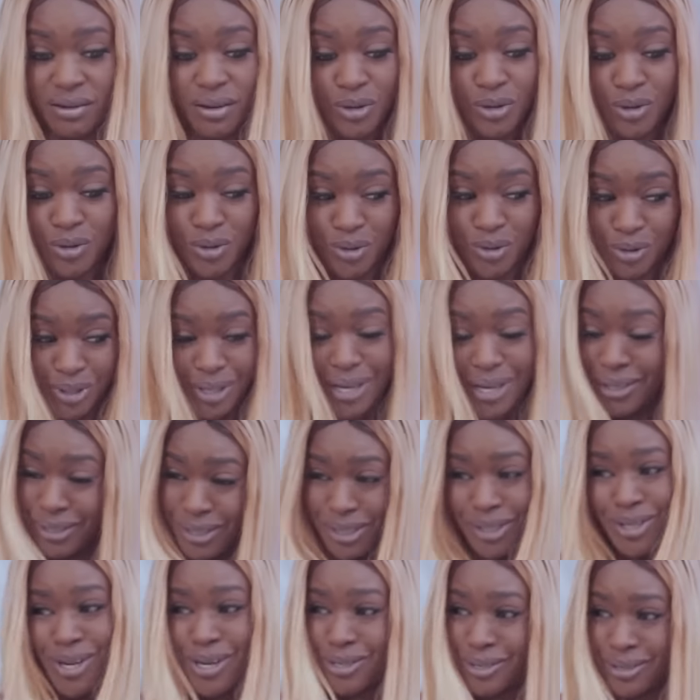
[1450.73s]
You think she
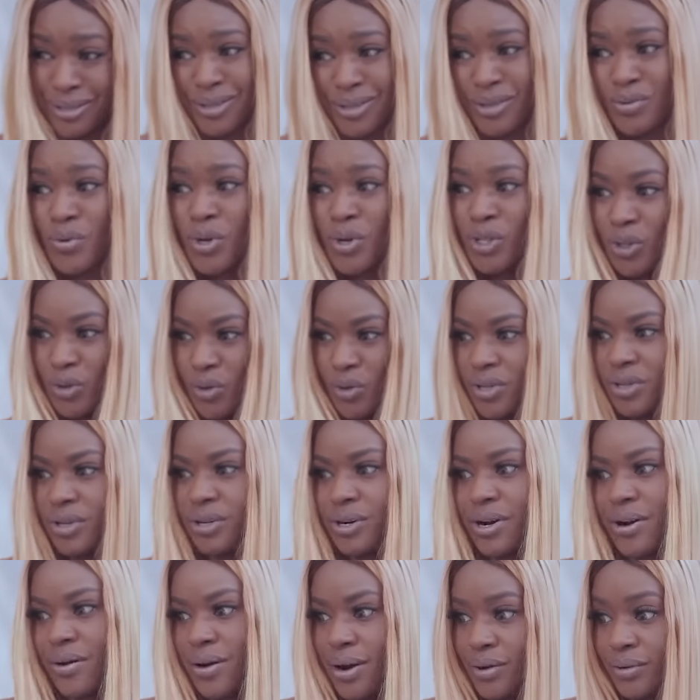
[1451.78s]
doesn't see what's going on
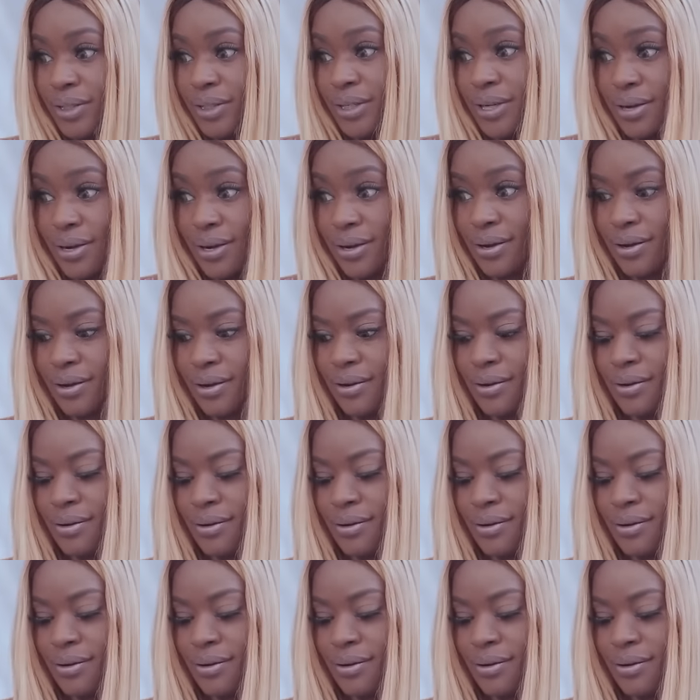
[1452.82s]
around here, eh?